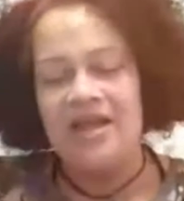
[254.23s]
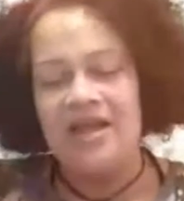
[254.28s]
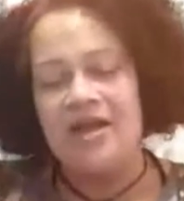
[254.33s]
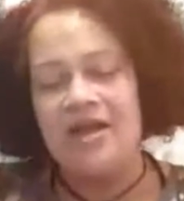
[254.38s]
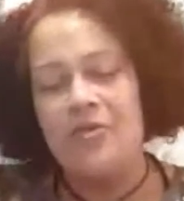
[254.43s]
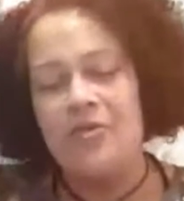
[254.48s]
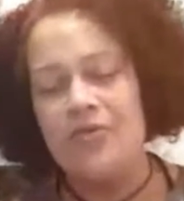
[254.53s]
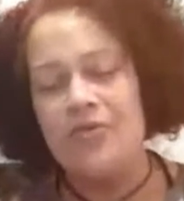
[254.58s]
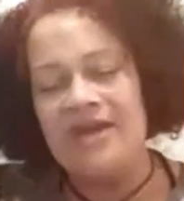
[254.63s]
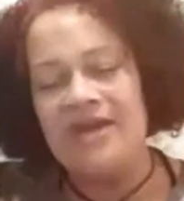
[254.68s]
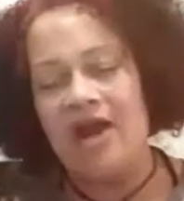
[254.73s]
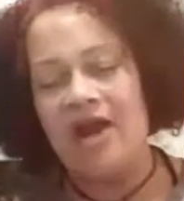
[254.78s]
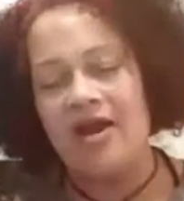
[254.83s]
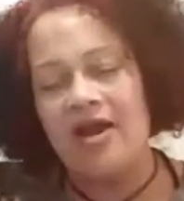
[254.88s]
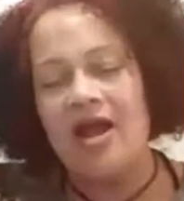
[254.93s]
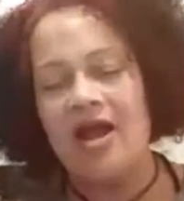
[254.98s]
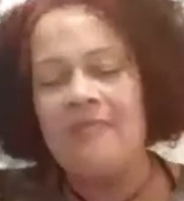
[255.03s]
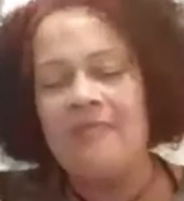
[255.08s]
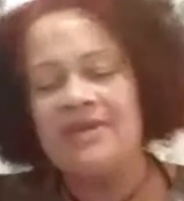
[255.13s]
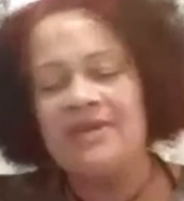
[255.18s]
And we are
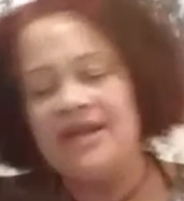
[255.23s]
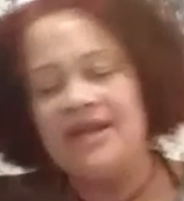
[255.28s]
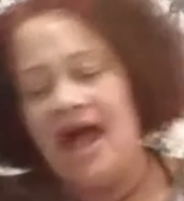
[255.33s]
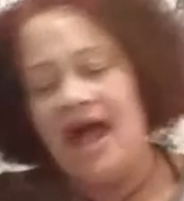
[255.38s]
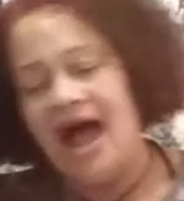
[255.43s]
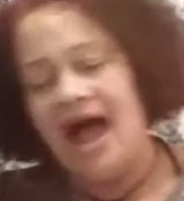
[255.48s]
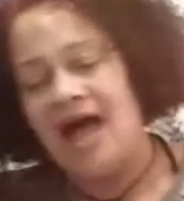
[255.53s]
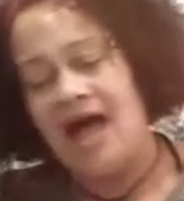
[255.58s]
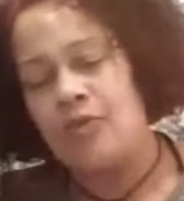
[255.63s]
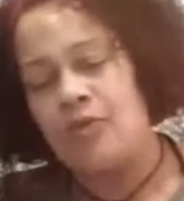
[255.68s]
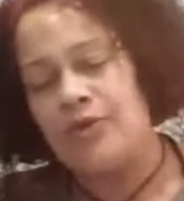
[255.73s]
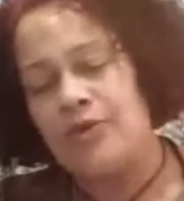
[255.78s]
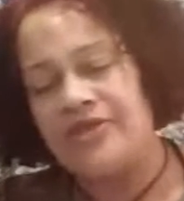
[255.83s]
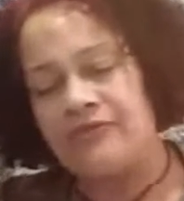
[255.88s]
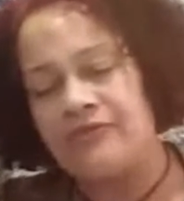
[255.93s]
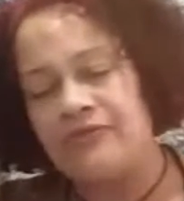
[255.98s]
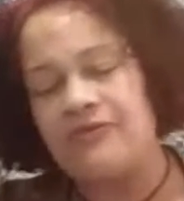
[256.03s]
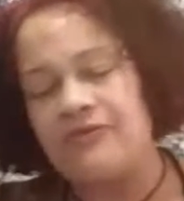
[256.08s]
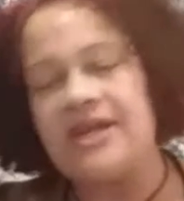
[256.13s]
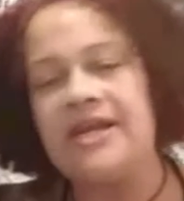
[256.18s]
coming in hot with
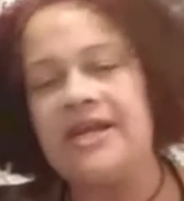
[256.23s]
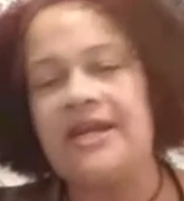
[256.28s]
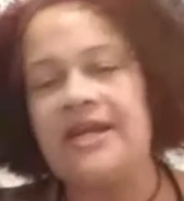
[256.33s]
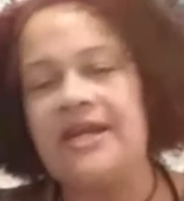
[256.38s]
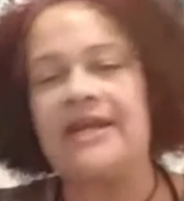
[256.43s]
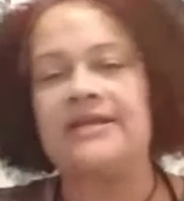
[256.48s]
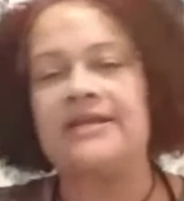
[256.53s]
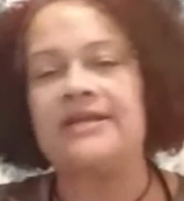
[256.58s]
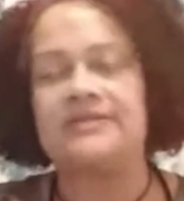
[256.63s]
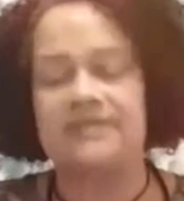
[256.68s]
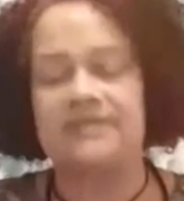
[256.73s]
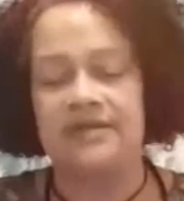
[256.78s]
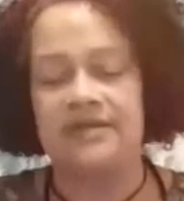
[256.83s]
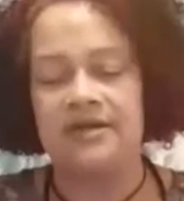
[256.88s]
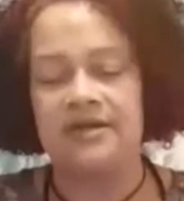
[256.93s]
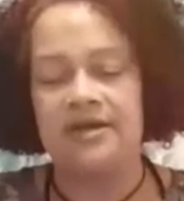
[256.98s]
readings.